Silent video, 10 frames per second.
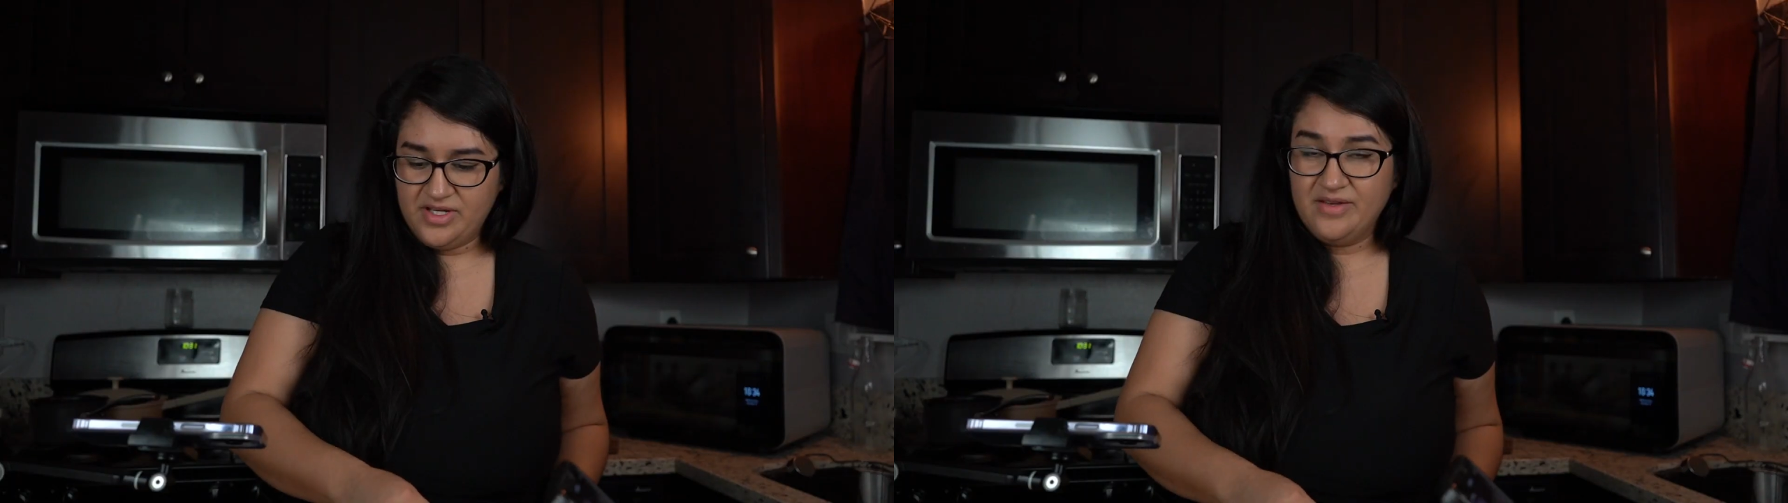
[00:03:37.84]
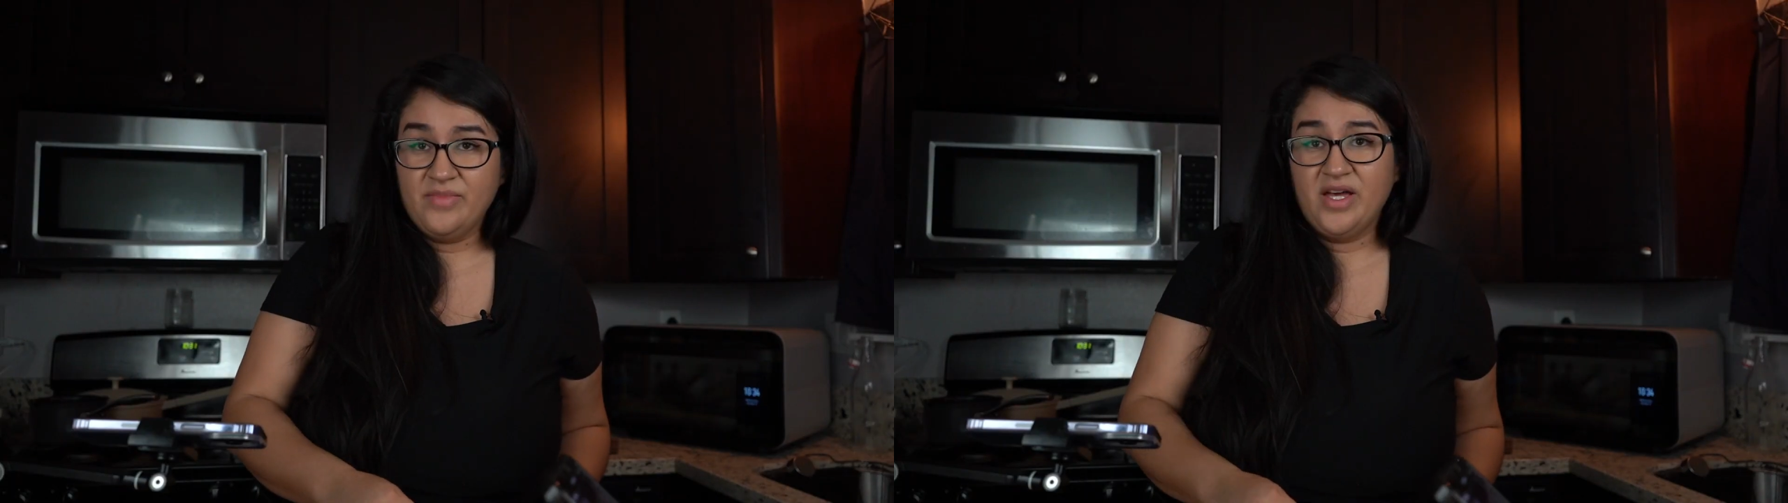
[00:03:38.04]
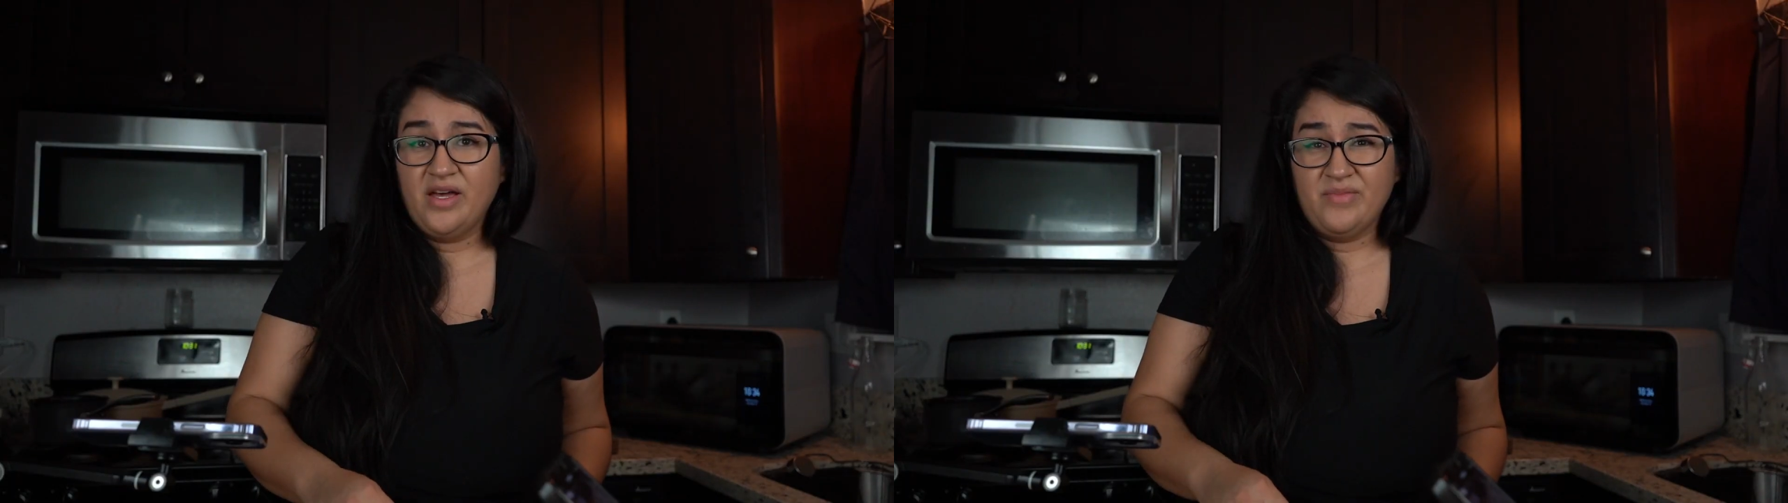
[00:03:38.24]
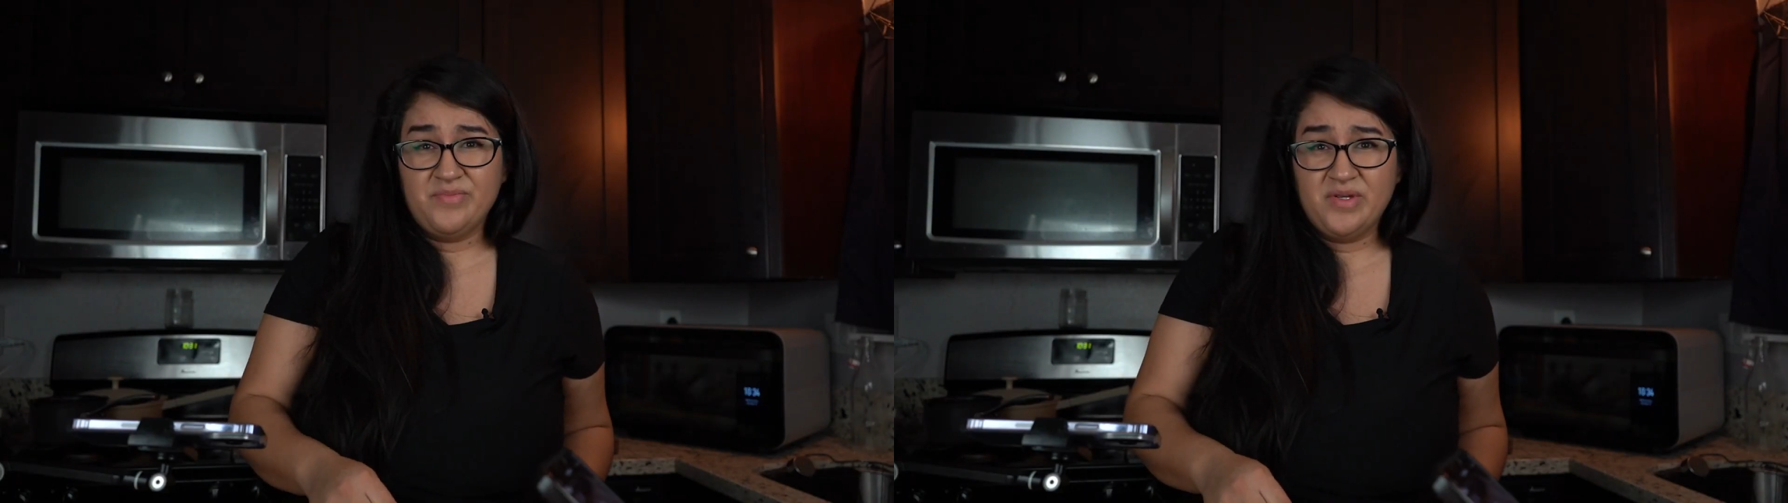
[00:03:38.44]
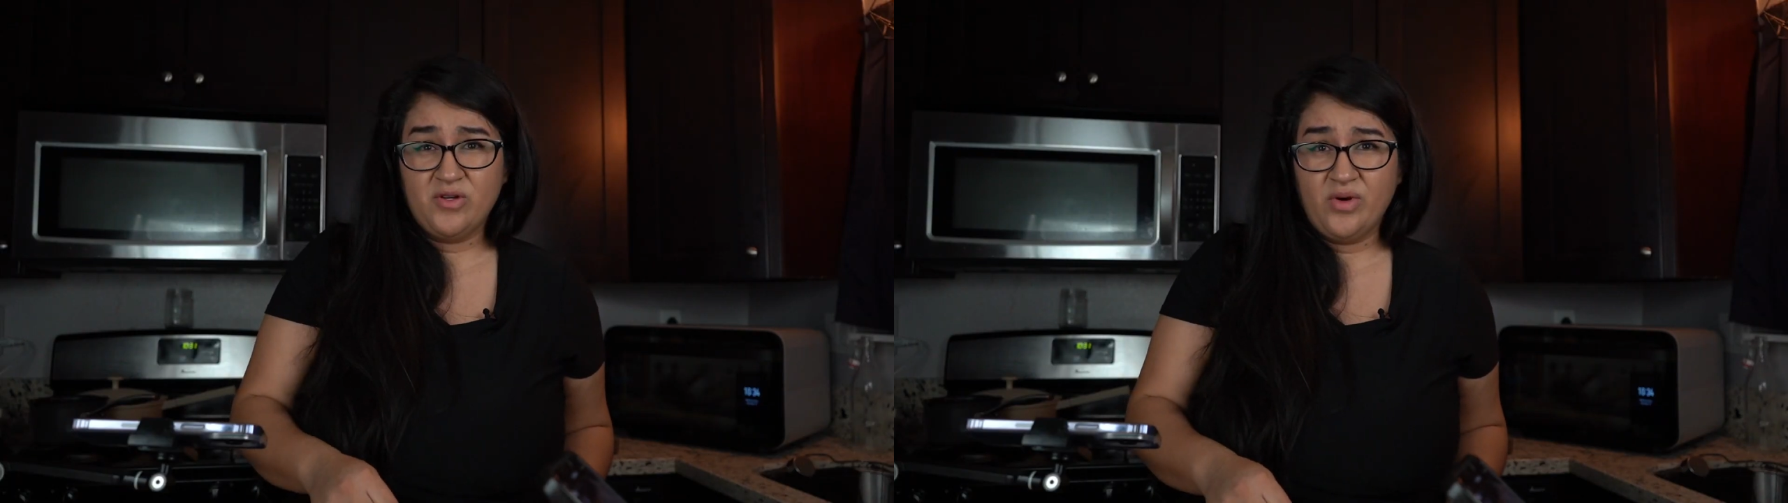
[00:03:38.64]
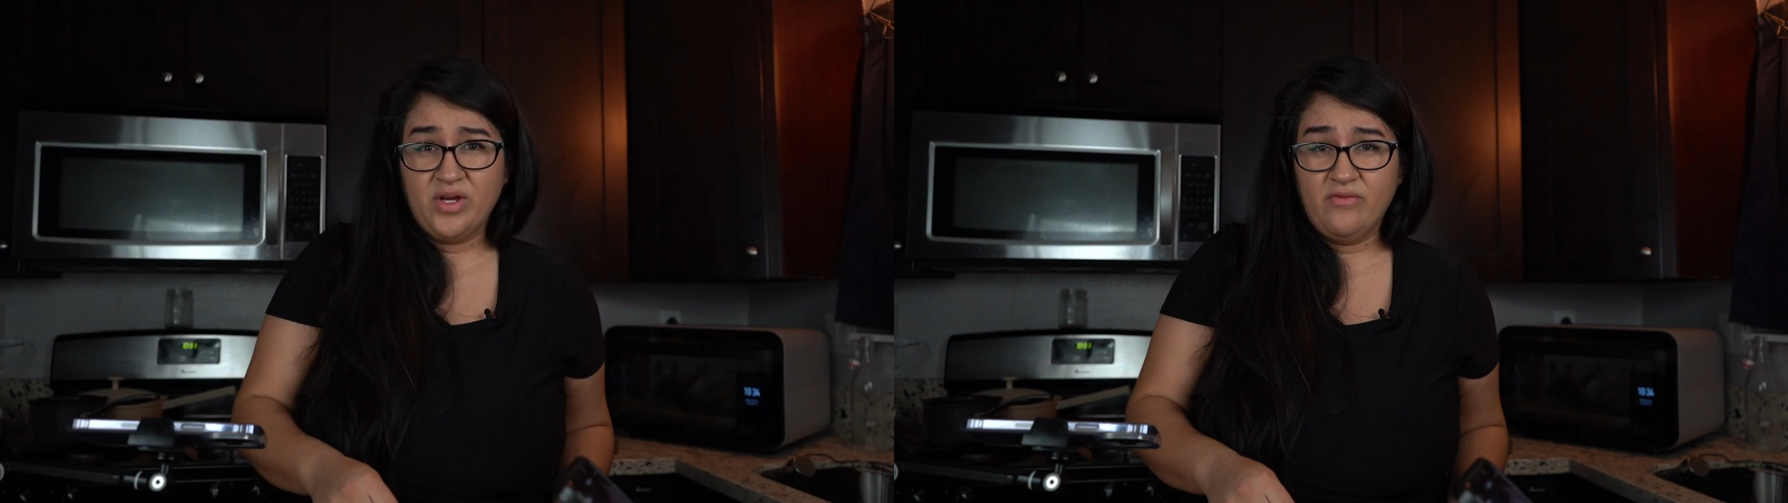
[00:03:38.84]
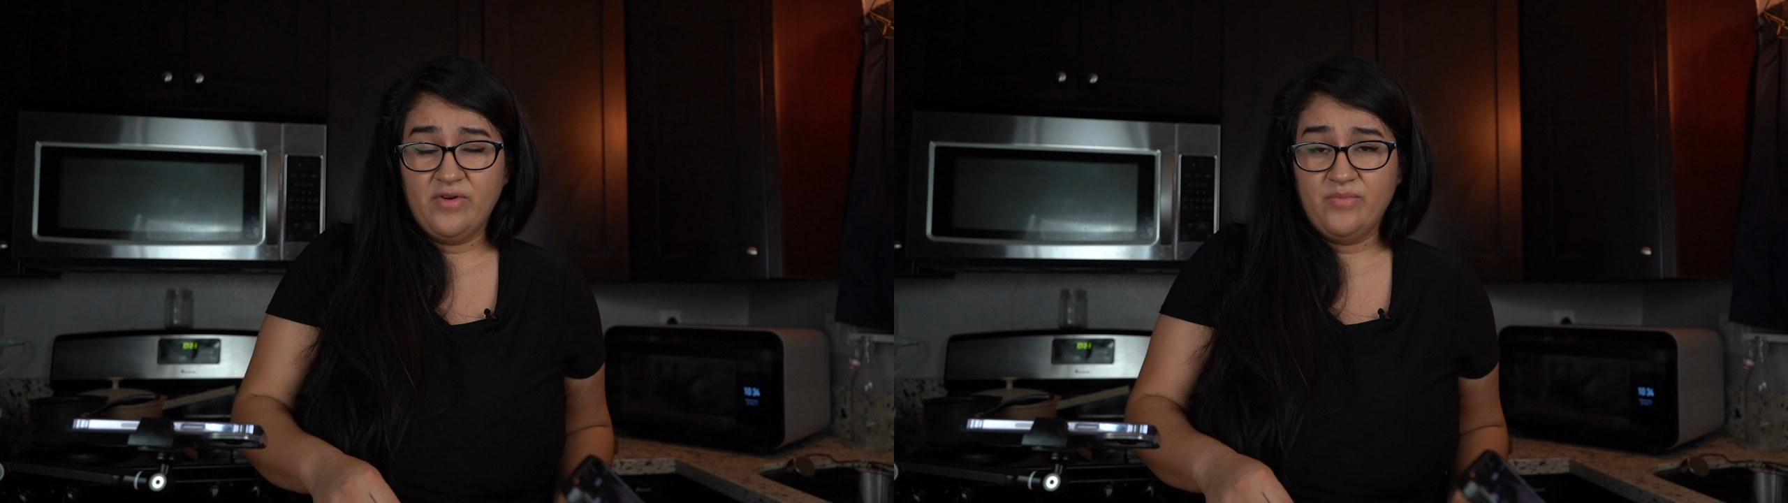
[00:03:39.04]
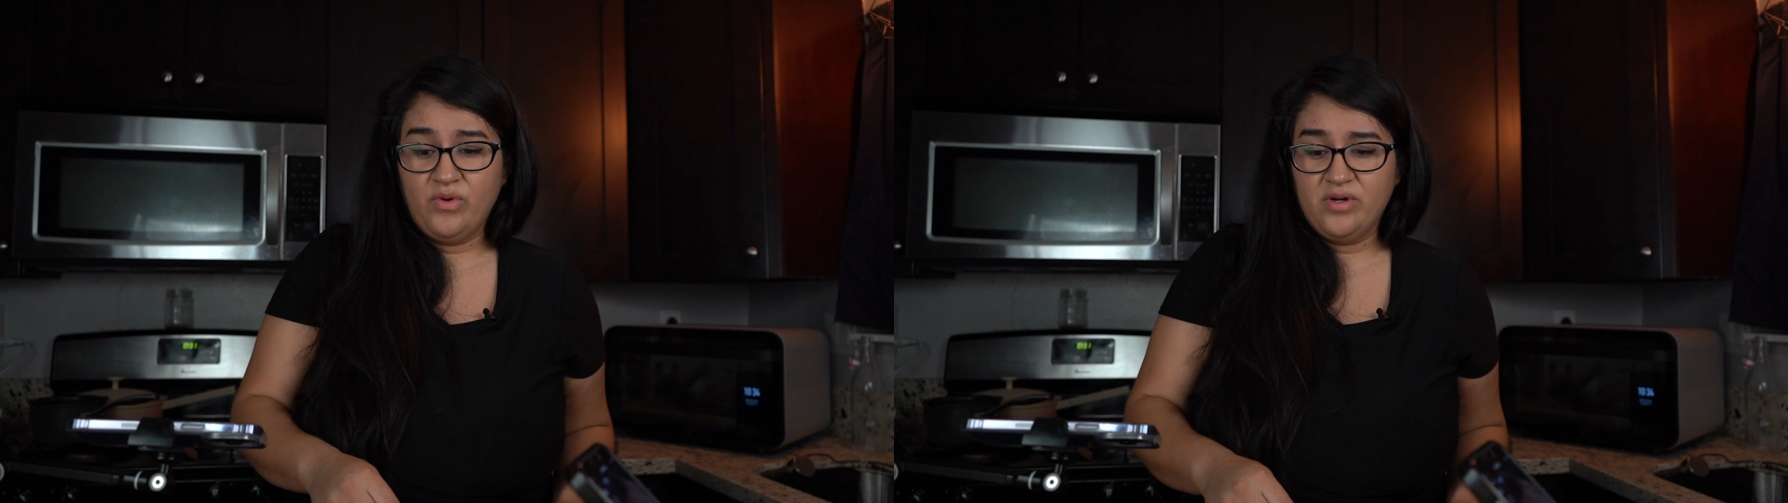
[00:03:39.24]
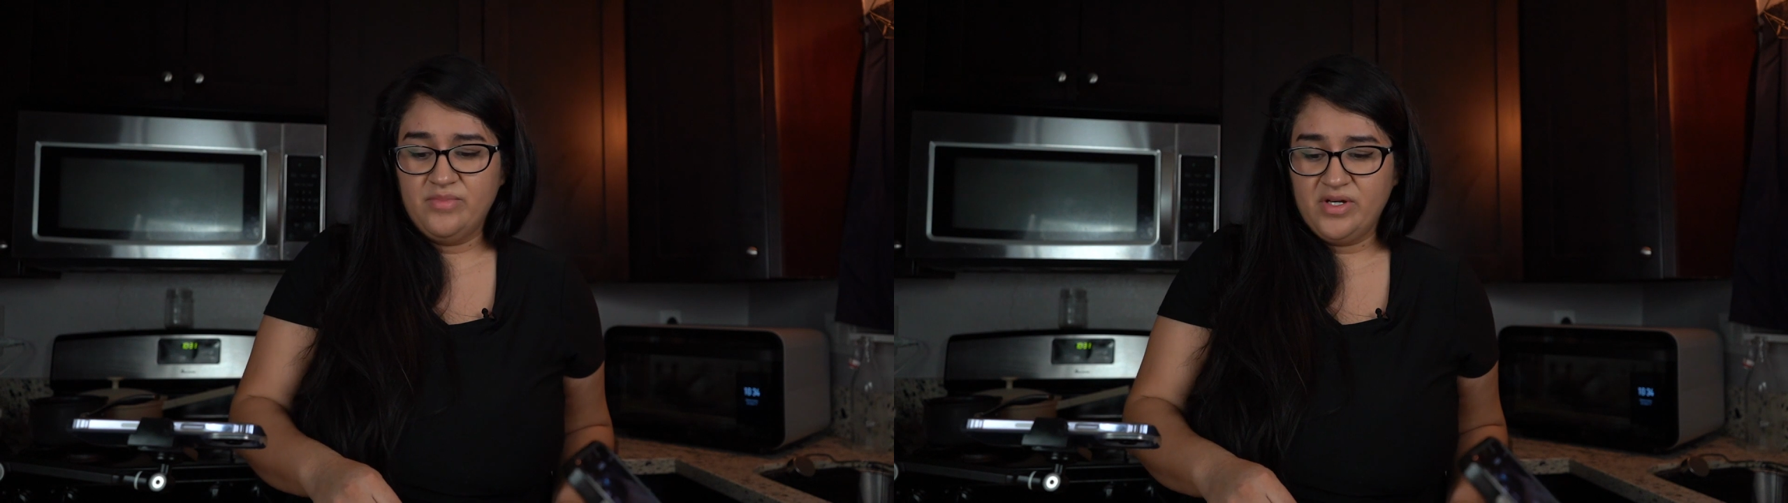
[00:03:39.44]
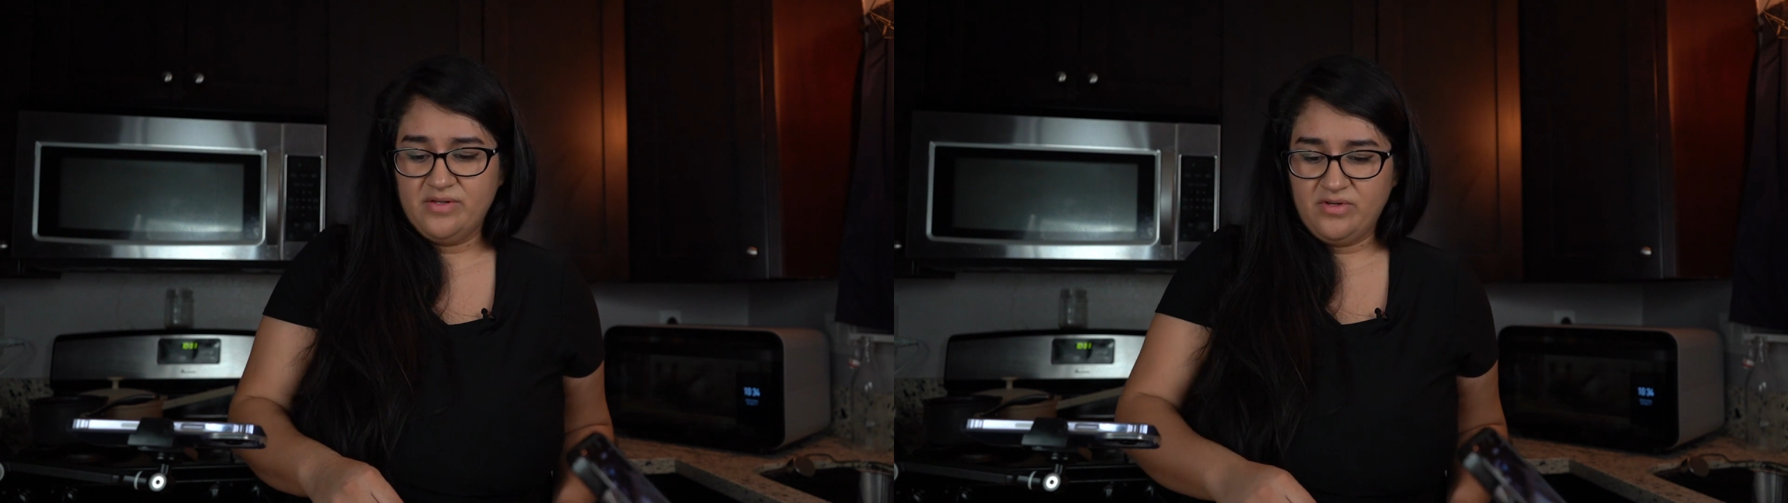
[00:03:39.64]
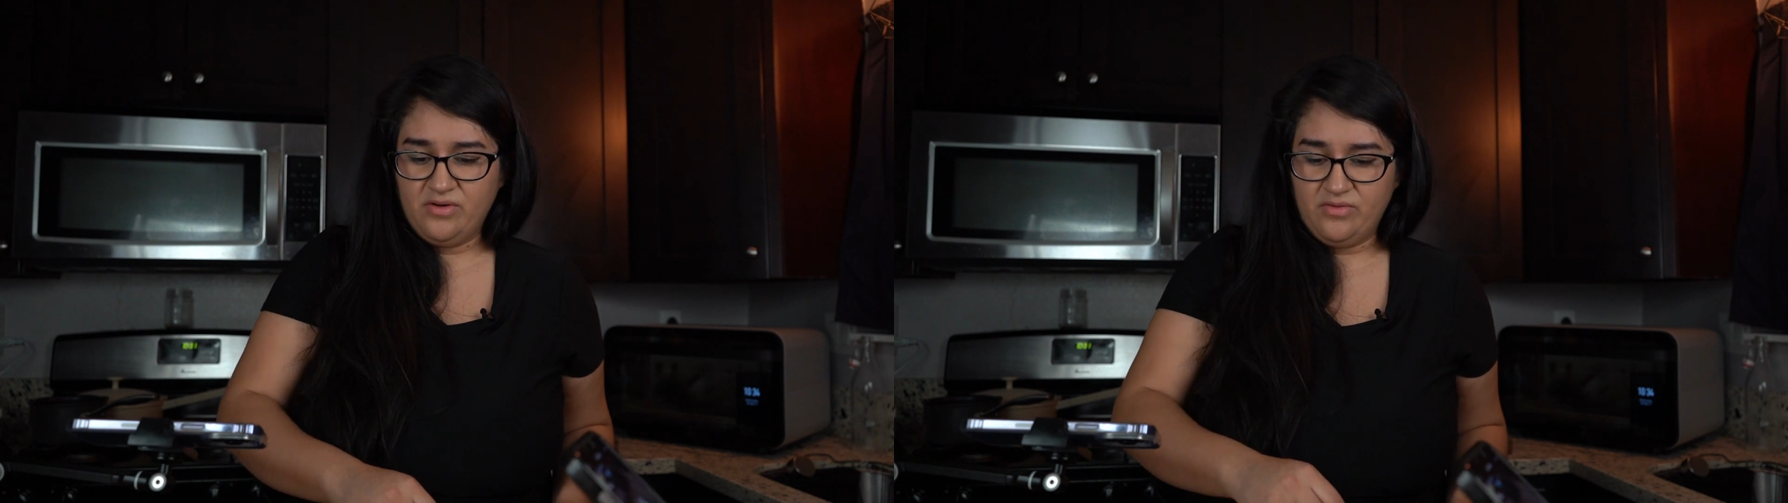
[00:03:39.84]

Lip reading: I might be going overboard, but oh